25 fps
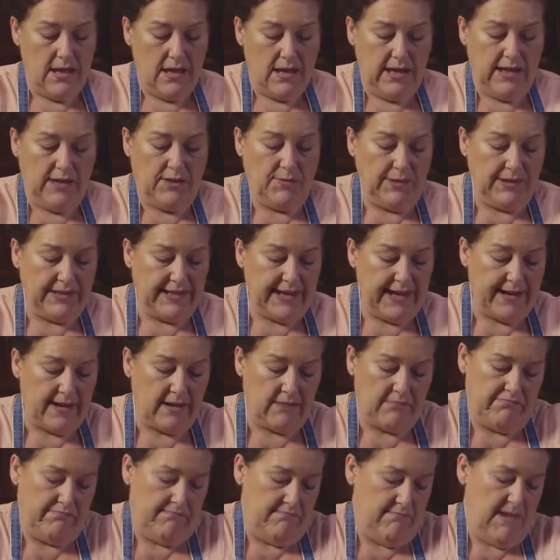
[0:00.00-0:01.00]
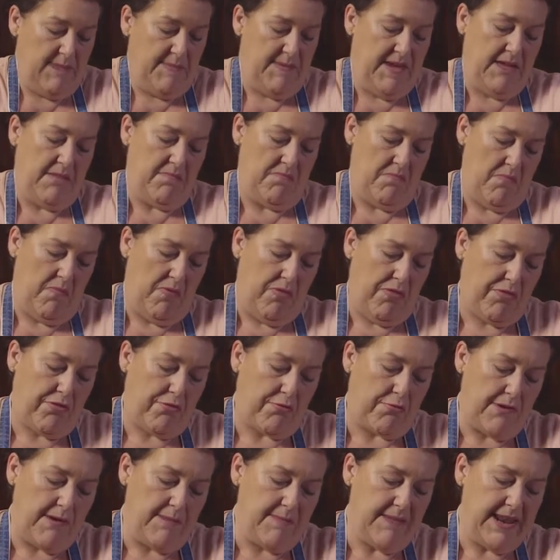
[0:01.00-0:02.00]
It will take maybe
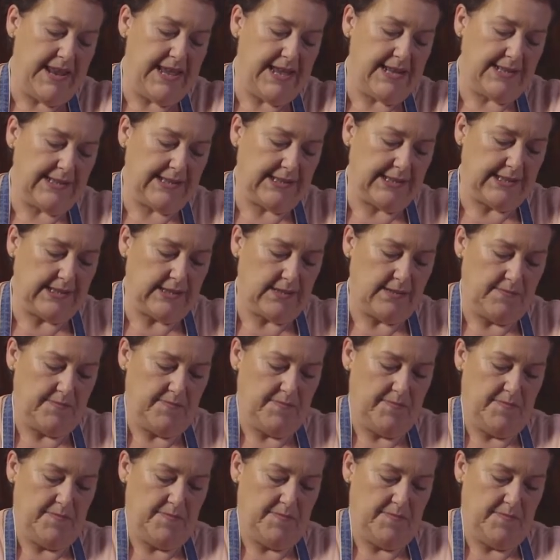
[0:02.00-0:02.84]
3 minutes.